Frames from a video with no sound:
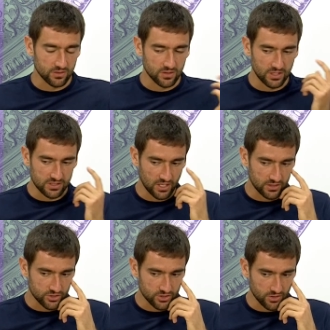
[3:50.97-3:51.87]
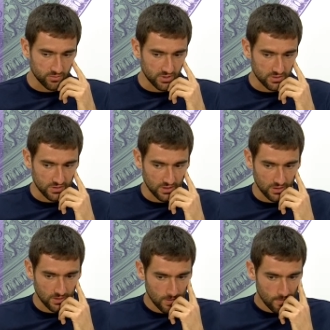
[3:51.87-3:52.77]
Not exactly sure, but
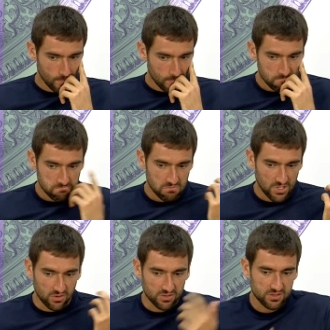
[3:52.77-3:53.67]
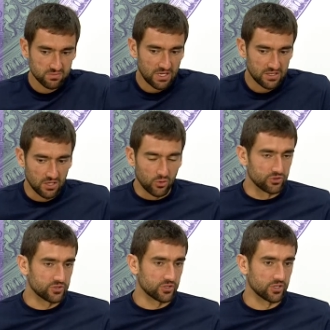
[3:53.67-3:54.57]
you know, it's, I think, on
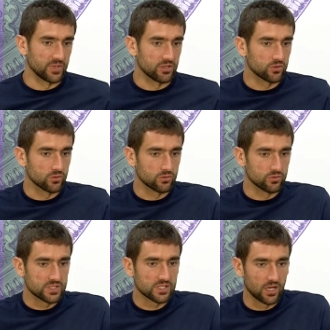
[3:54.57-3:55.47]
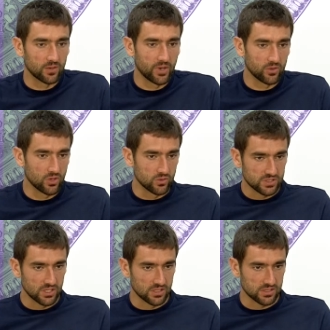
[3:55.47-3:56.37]
the tournament to decide about those
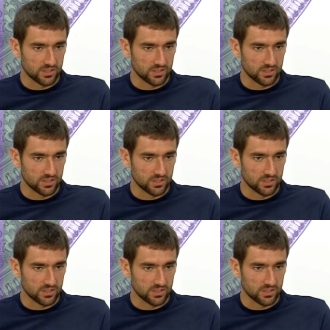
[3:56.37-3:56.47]
things.